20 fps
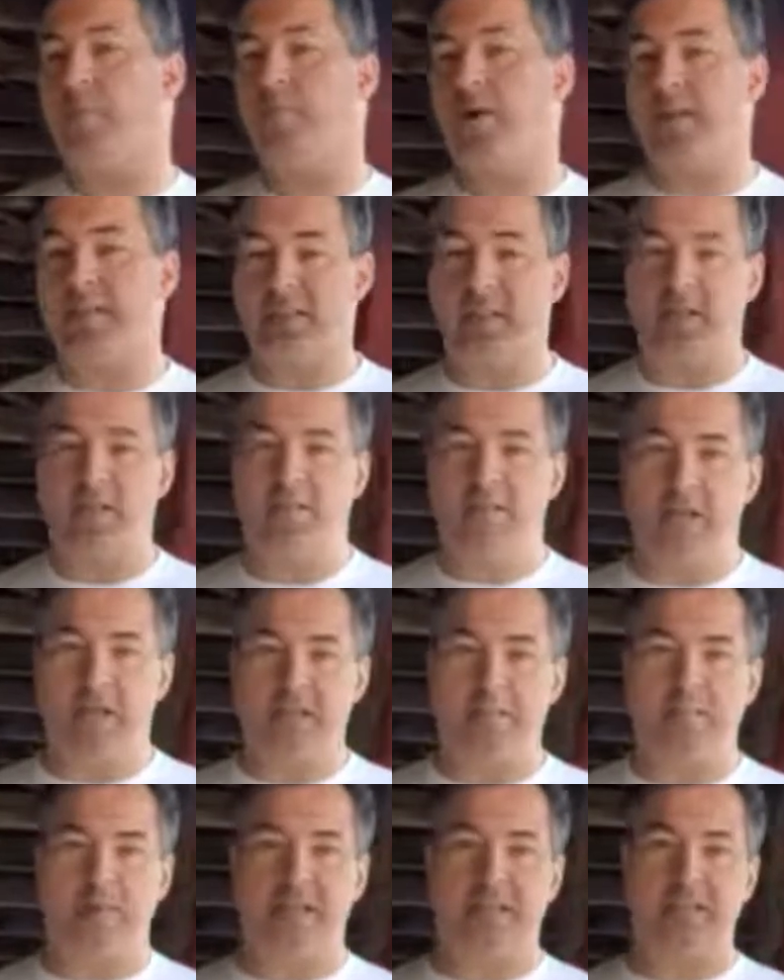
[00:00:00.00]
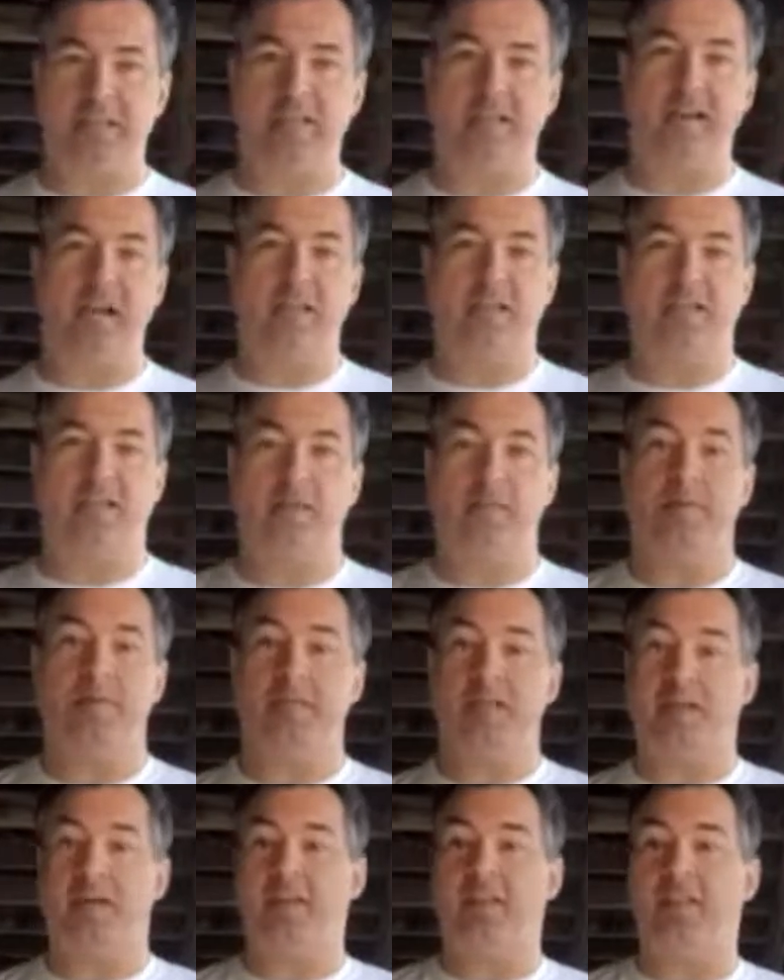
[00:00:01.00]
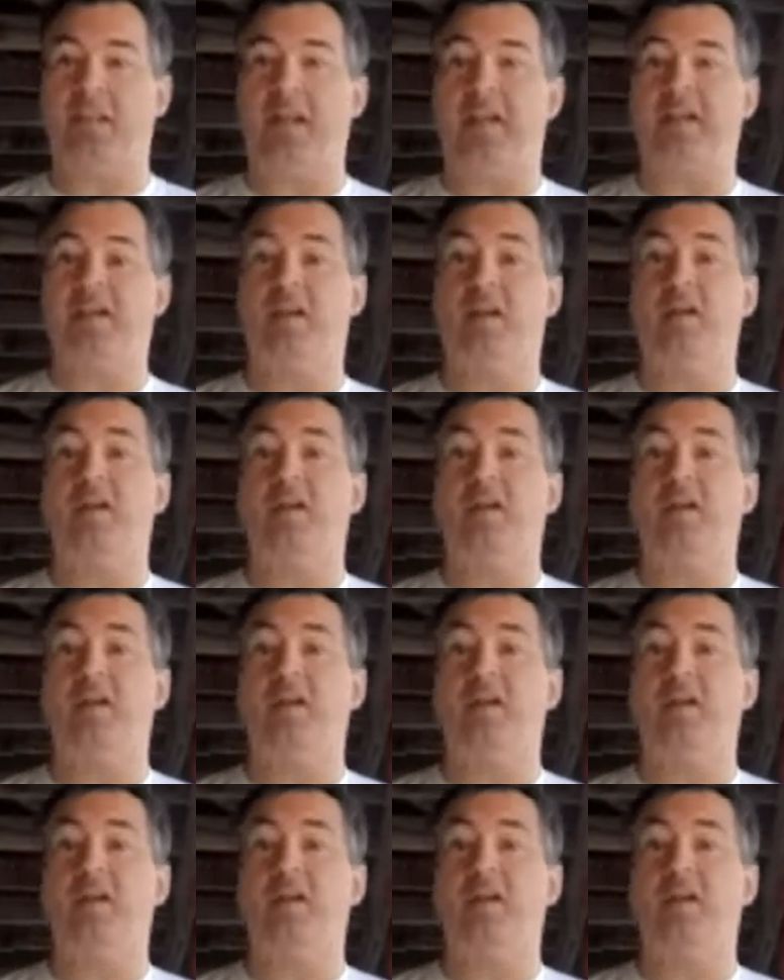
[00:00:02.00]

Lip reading: president and vice president on the Libertarian line.